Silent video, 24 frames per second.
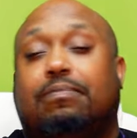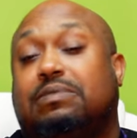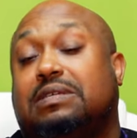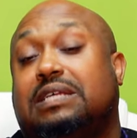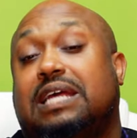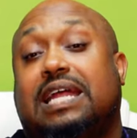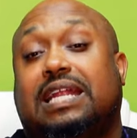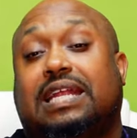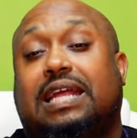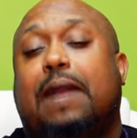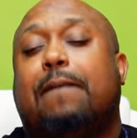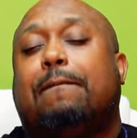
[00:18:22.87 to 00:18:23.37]
I'm
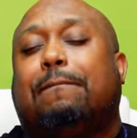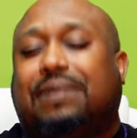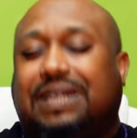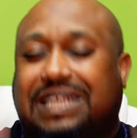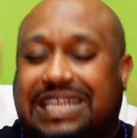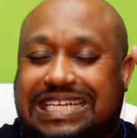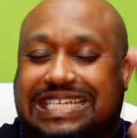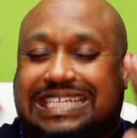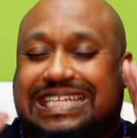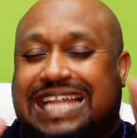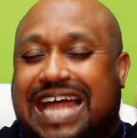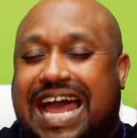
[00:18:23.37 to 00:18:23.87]
saying it again,
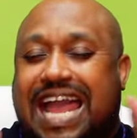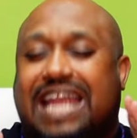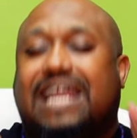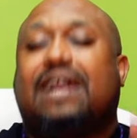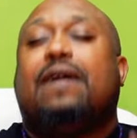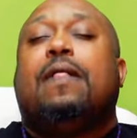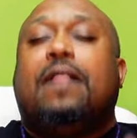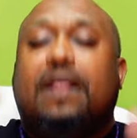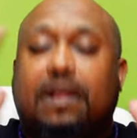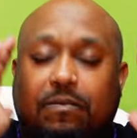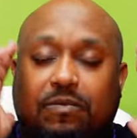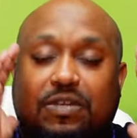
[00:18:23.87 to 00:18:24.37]
please like,
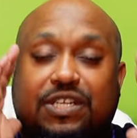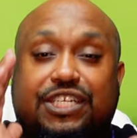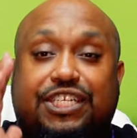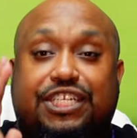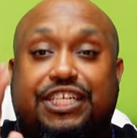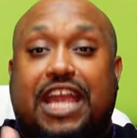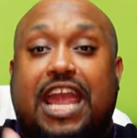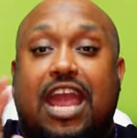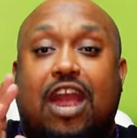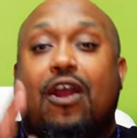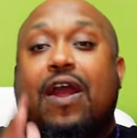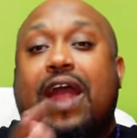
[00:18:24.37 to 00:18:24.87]

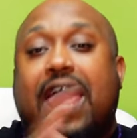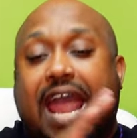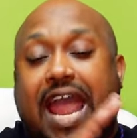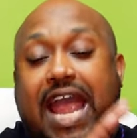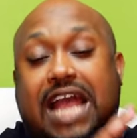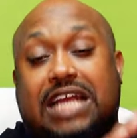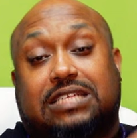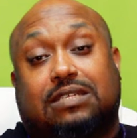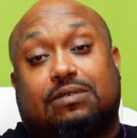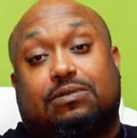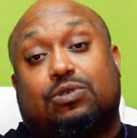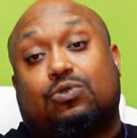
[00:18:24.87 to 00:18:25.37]
share,
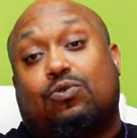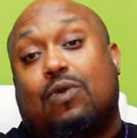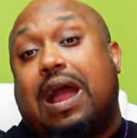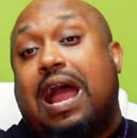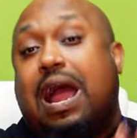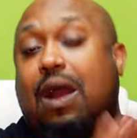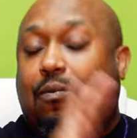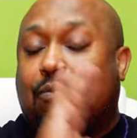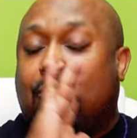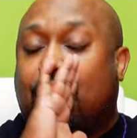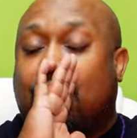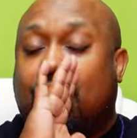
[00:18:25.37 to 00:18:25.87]
and
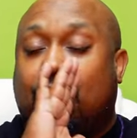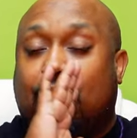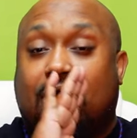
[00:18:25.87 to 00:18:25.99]
subscribe.